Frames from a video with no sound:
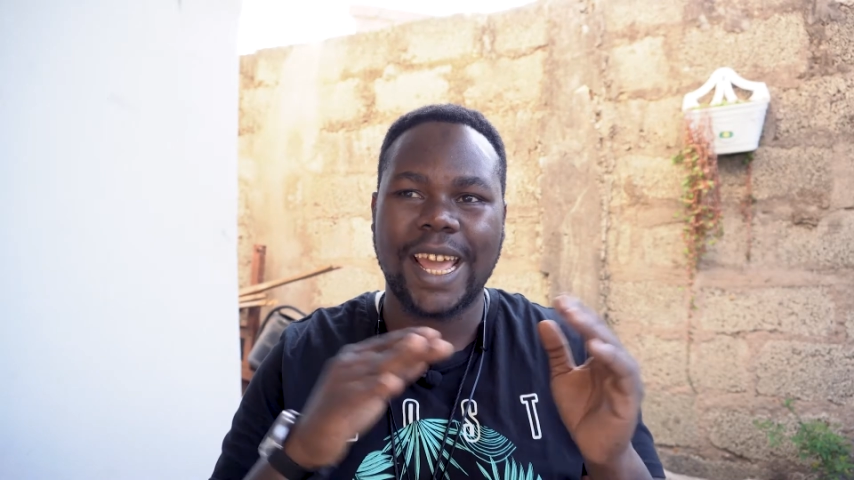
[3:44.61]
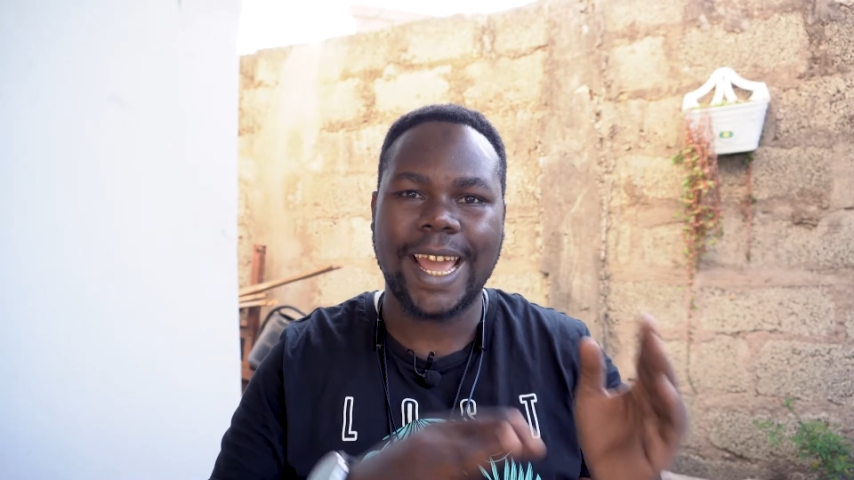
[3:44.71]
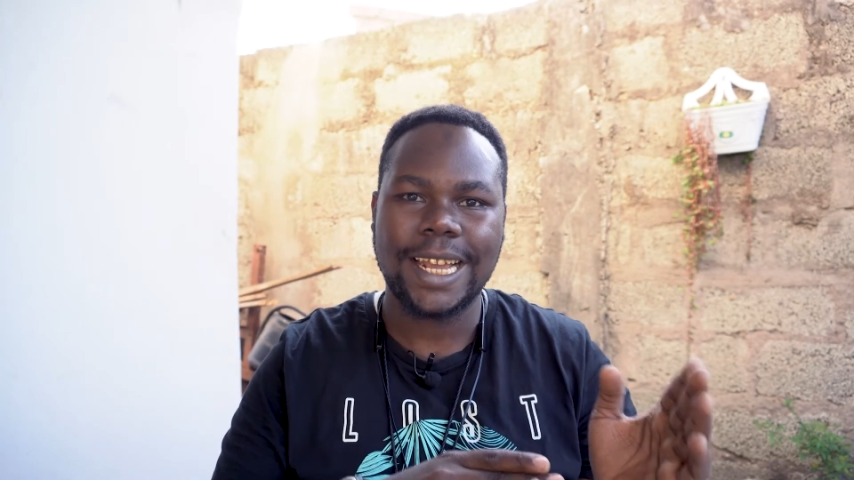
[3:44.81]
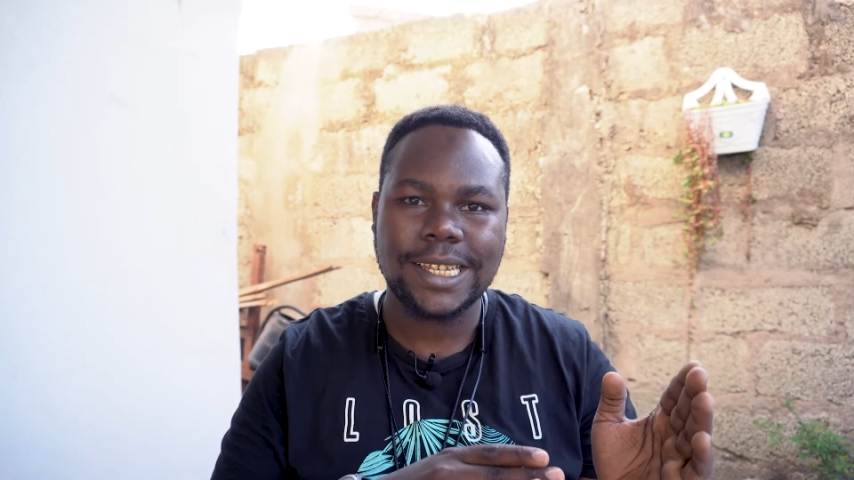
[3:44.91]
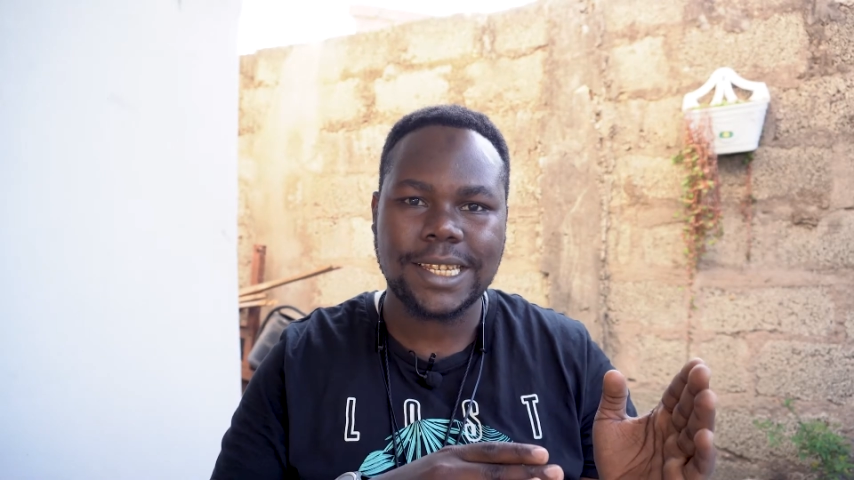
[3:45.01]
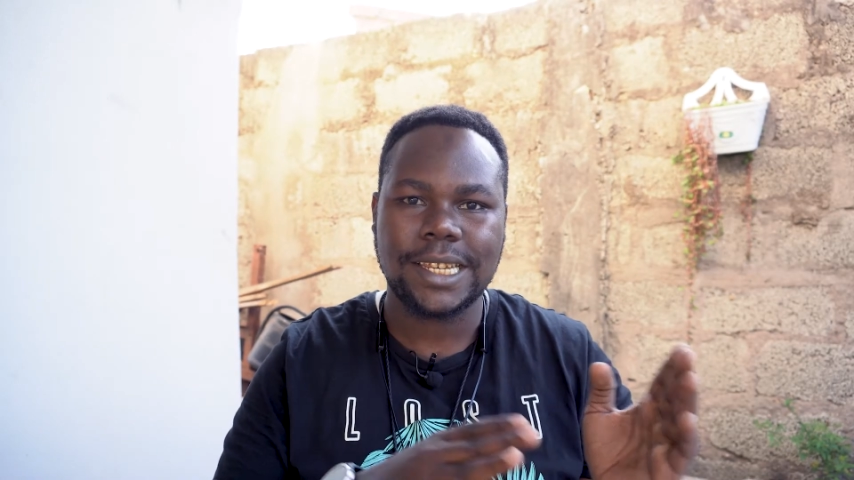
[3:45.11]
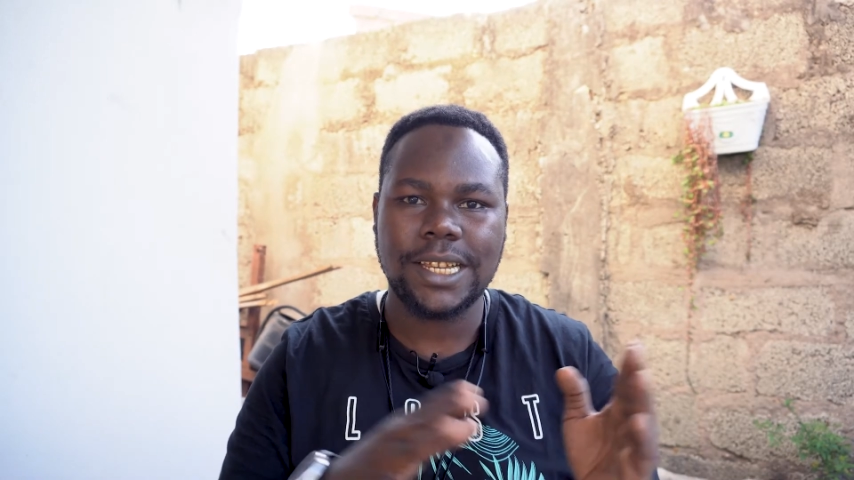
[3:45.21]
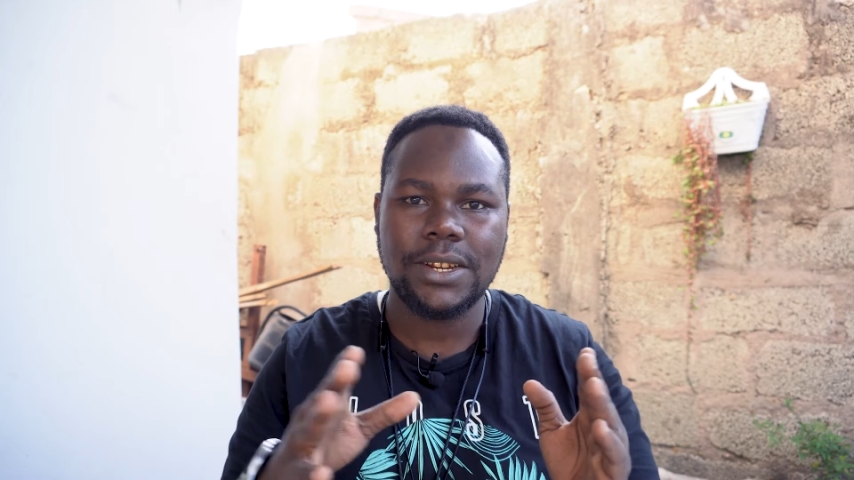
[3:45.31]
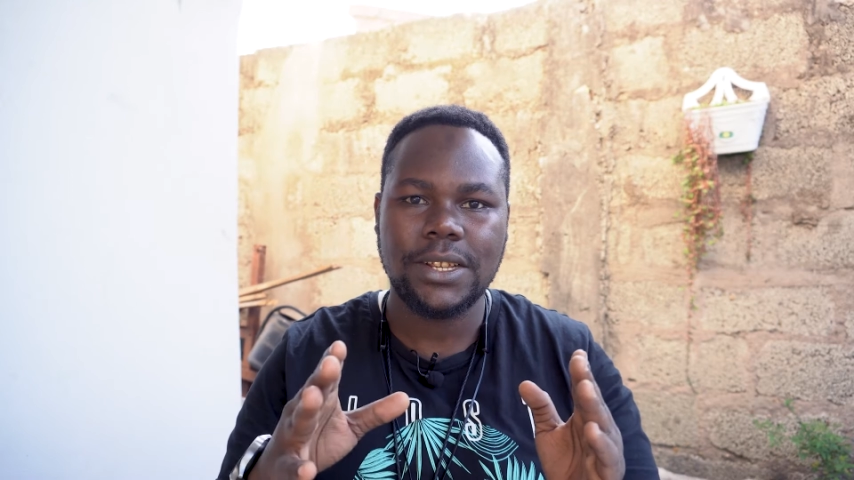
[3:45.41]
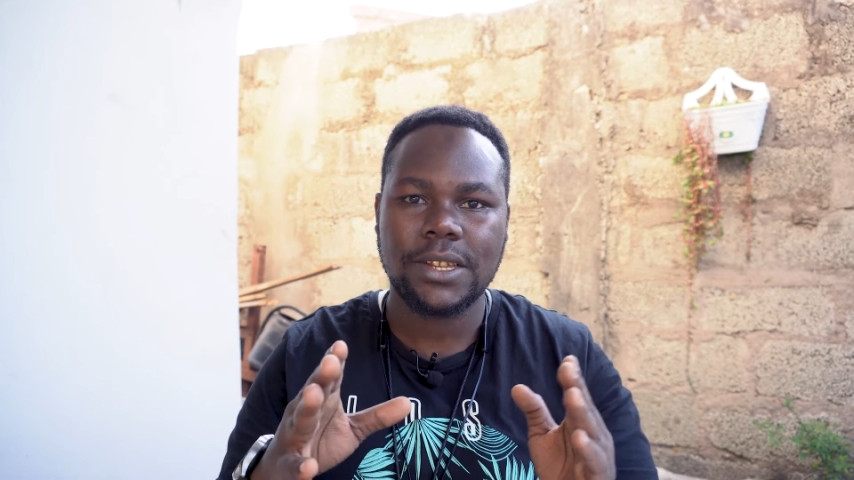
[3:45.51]
X
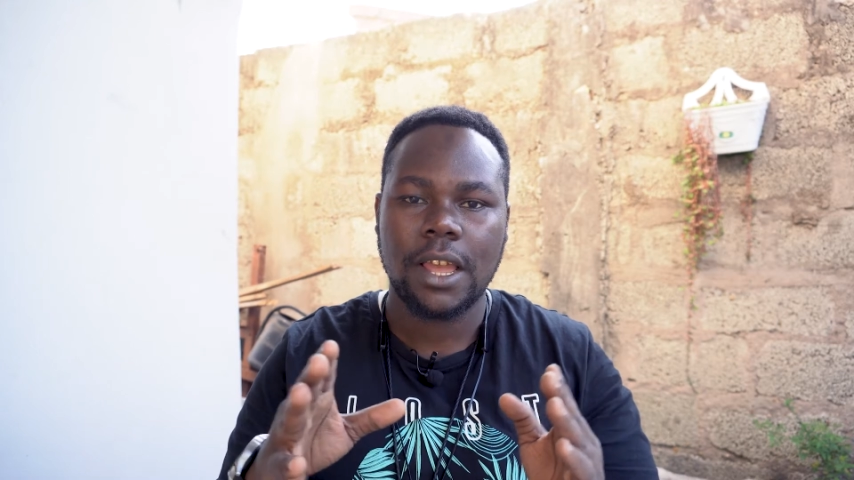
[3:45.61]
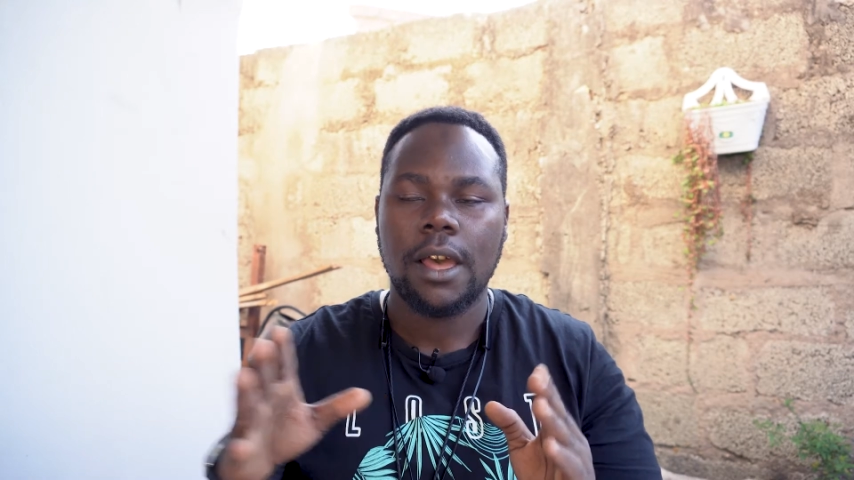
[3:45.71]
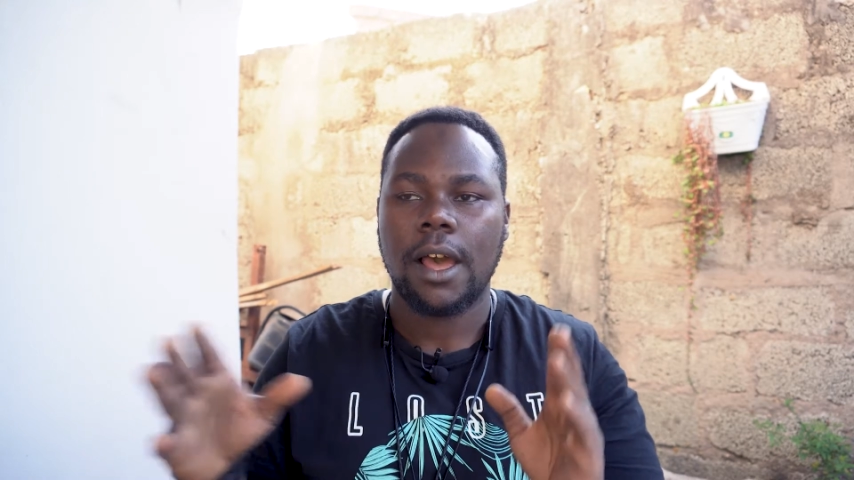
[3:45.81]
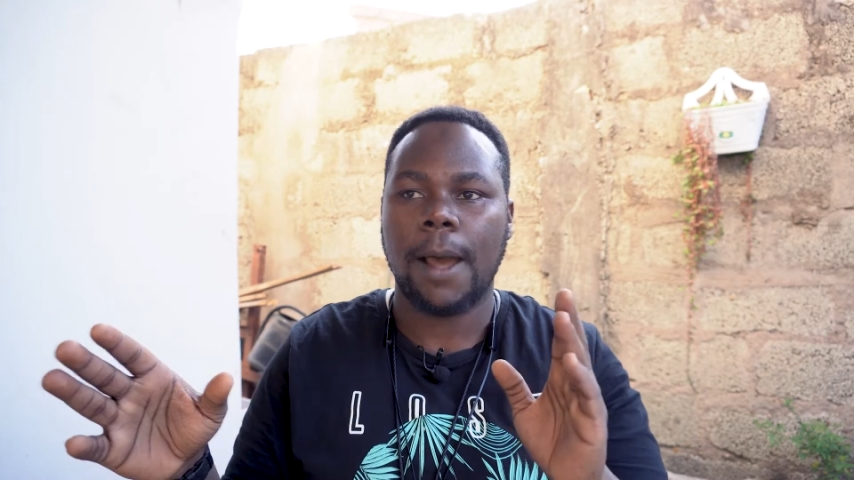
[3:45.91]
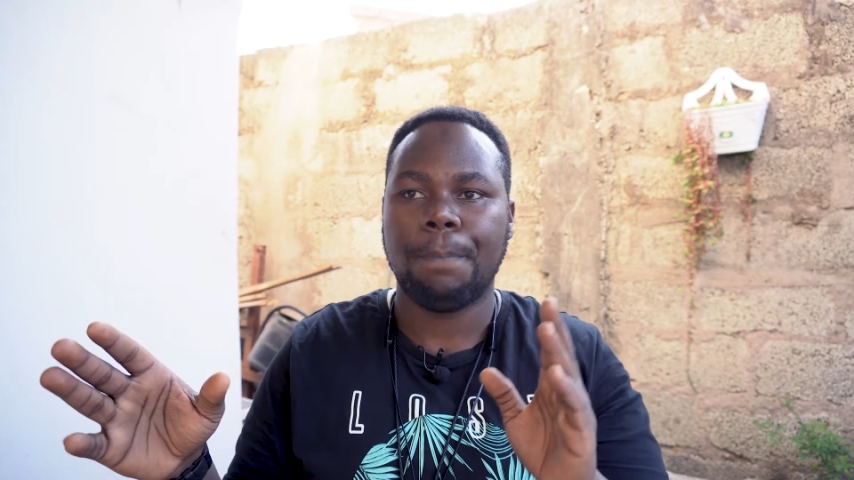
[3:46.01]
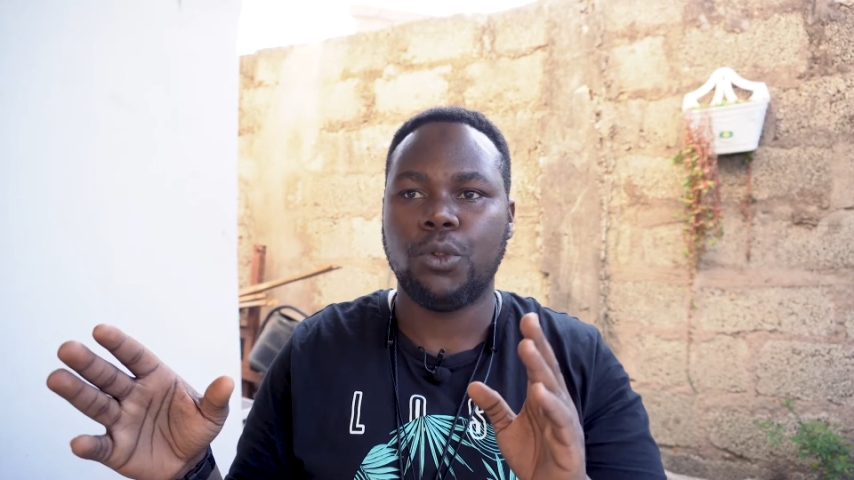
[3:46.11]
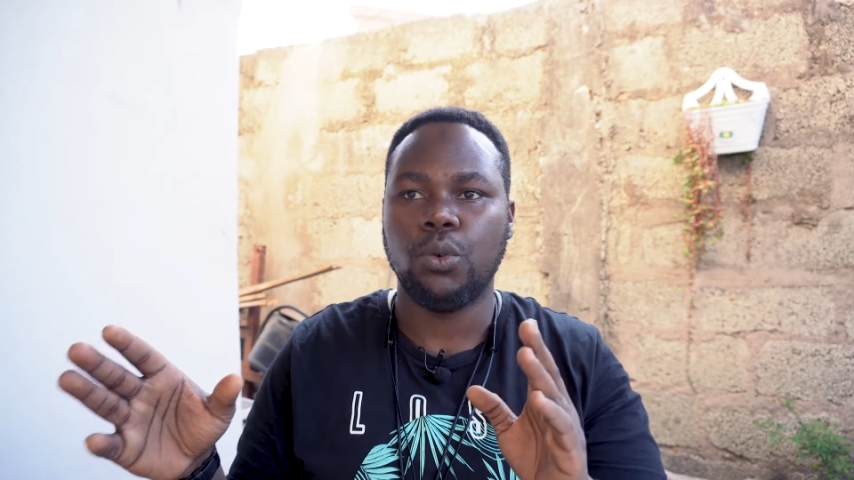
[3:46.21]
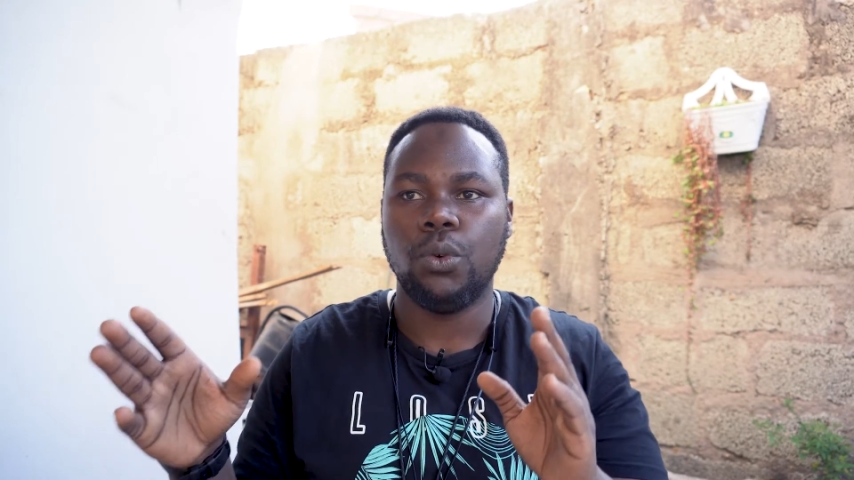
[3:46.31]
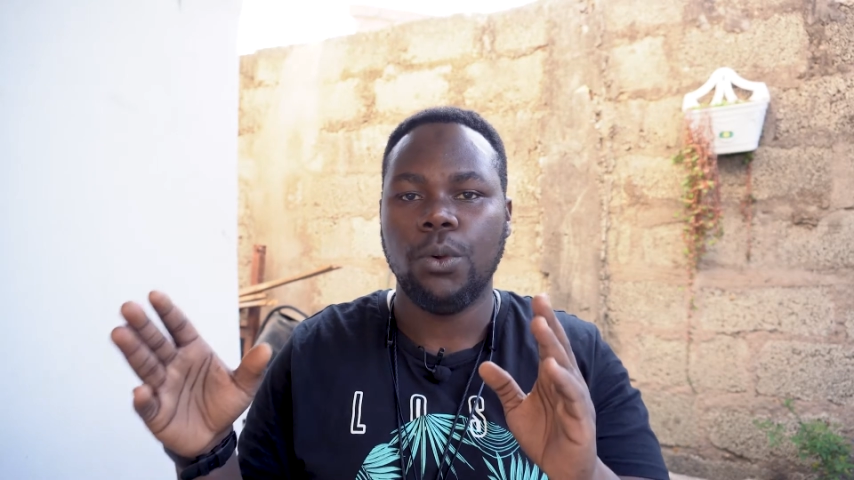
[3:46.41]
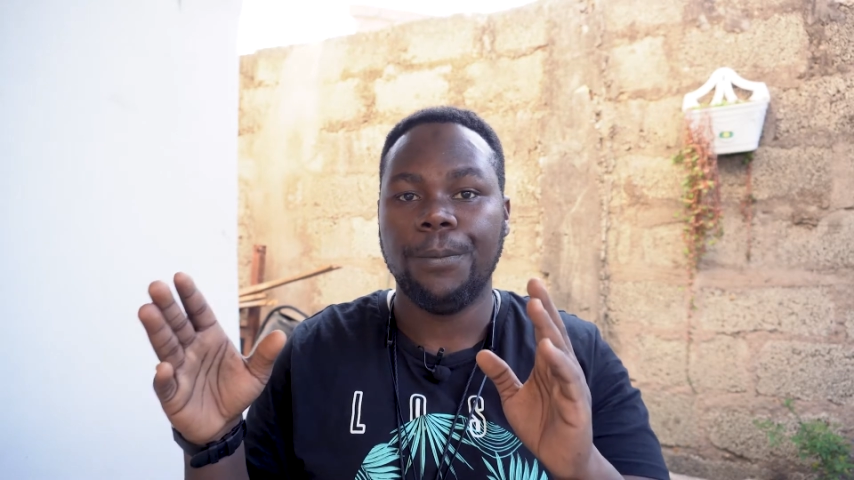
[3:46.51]
series up to